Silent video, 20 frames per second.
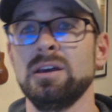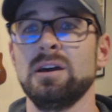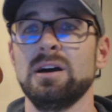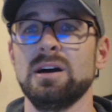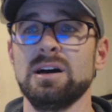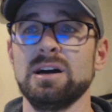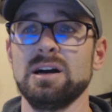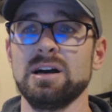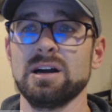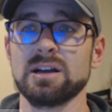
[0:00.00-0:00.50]

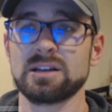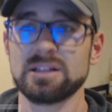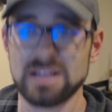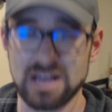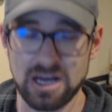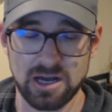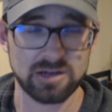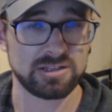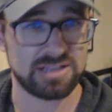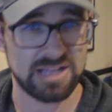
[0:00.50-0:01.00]

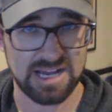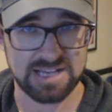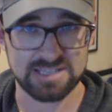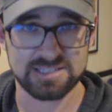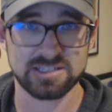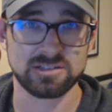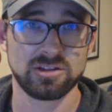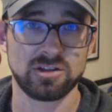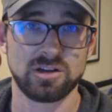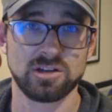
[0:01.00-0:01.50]
on
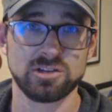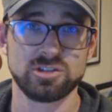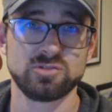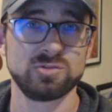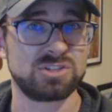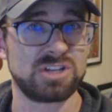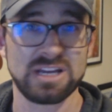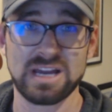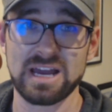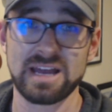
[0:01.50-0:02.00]
Classic launch,
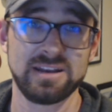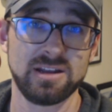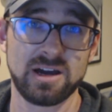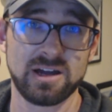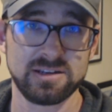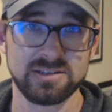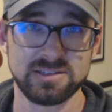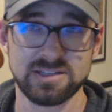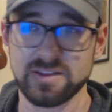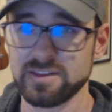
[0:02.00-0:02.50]
which I had
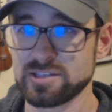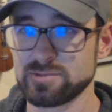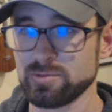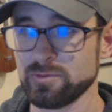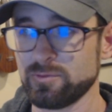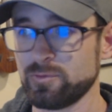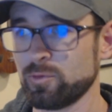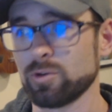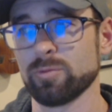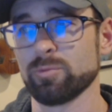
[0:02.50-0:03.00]
not done this
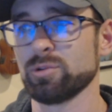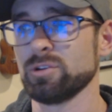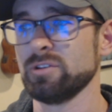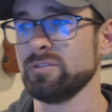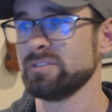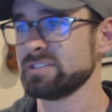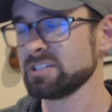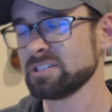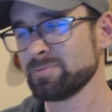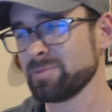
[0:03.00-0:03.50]
before in
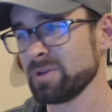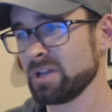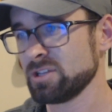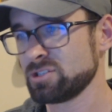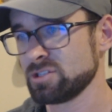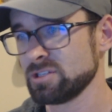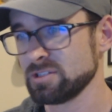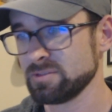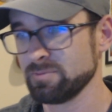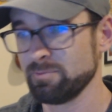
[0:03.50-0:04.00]
previous
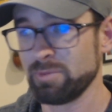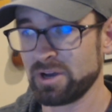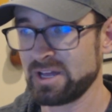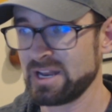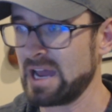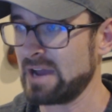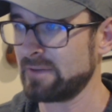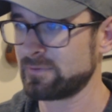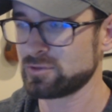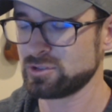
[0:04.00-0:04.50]
expansions, but
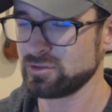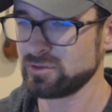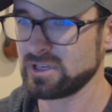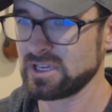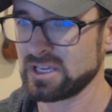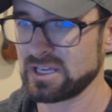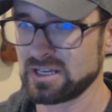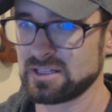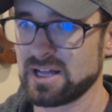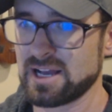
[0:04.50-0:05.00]
after doing it
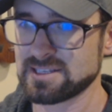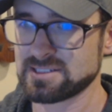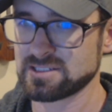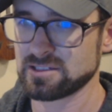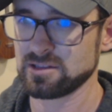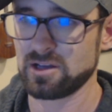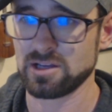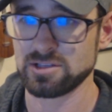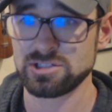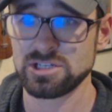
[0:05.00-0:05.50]
in Classic
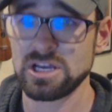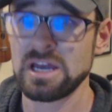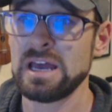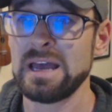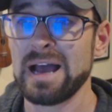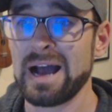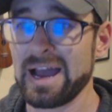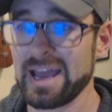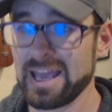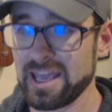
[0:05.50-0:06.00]
launch,
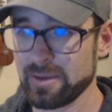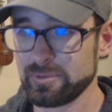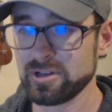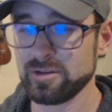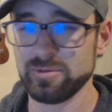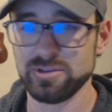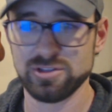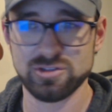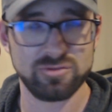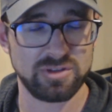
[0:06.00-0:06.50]
I am going to
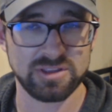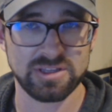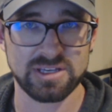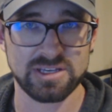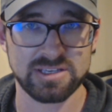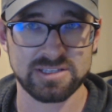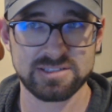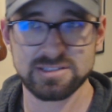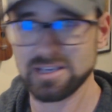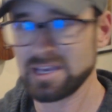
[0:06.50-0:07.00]
be doing
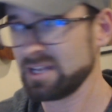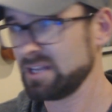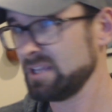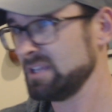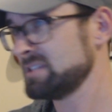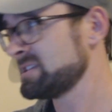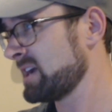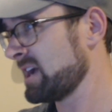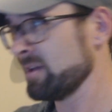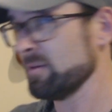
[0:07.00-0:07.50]
this
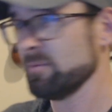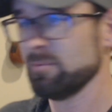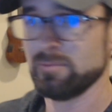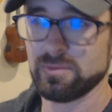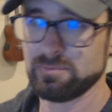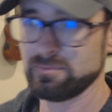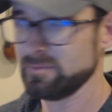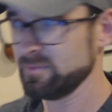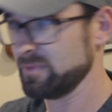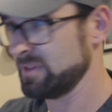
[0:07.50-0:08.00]

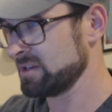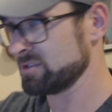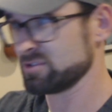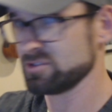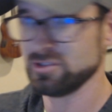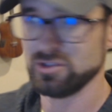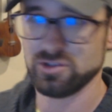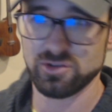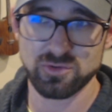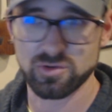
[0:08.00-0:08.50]
anytime there's
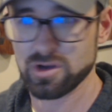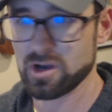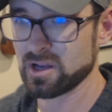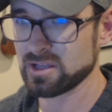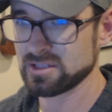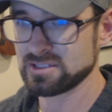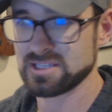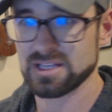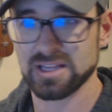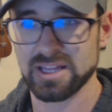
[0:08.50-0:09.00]
new
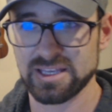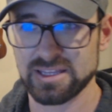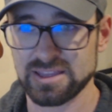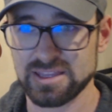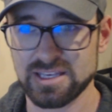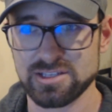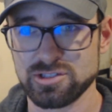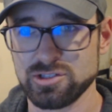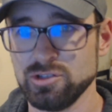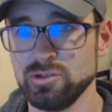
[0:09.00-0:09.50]
content like
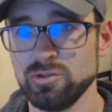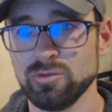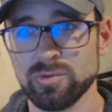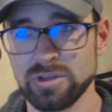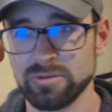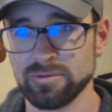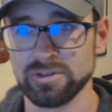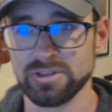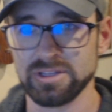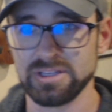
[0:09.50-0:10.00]
this, new
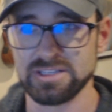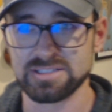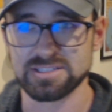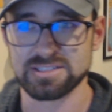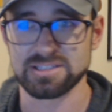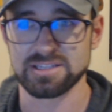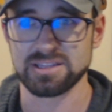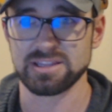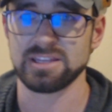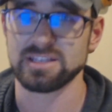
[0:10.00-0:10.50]
re-releases
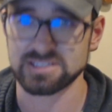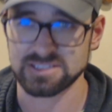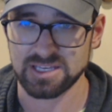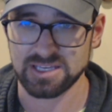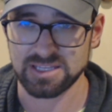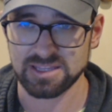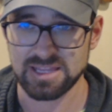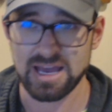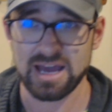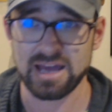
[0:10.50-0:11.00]
and things
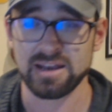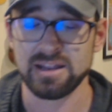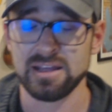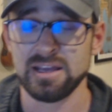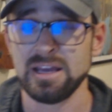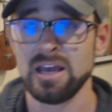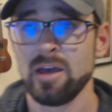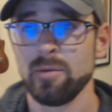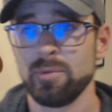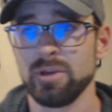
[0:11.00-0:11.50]
like that,
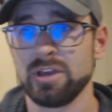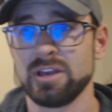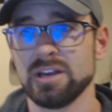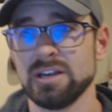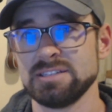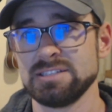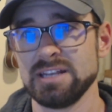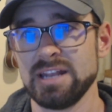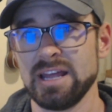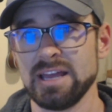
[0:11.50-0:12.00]

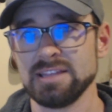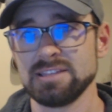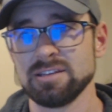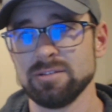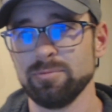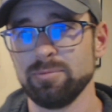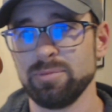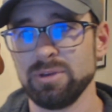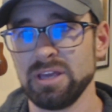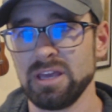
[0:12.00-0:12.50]
because it ends
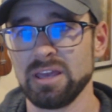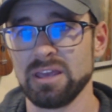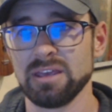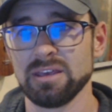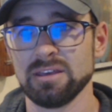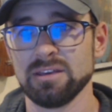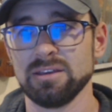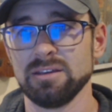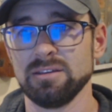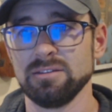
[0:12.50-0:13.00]
up
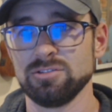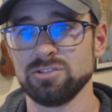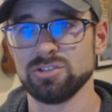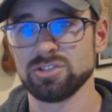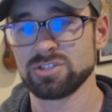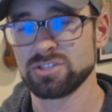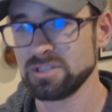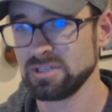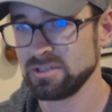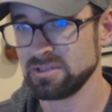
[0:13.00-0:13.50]
being
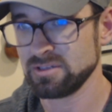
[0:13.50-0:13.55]
just